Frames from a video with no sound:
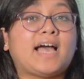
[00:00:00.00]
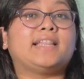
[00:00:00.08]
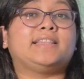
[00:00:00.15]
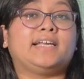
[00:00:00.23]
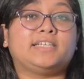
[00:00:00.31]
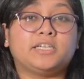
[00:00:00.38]

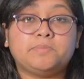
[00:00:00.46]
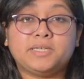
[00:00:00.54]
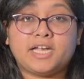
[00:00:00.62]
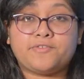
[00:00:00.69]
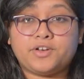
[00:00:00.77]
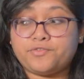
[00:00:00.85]
and they did
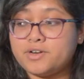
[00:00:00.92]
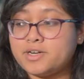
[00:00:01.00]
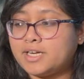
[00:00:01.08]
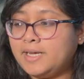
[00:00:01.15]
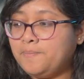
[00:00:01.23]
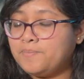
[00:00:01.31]
behave
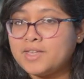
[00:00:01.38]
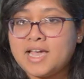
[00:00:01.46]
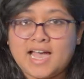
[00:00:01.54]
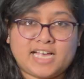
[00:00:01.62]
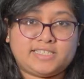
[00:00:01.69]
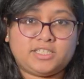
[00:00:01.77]
differently,
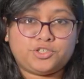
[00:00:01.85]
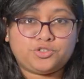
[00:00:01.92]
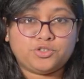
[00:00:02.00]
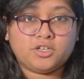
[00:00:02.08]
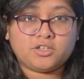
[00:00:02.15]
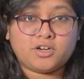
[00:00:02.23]
as the
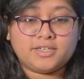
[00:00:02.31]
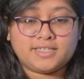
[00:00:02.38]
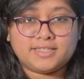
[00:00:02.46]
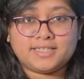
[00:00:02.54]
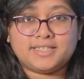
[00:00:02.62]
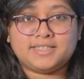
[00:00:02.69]
sugar
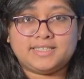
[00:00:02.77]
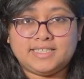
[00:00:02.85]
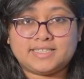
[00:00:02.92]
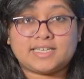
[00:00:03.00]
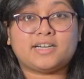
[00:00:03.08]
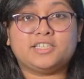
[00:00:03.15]
content in
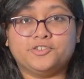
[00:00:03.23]
these are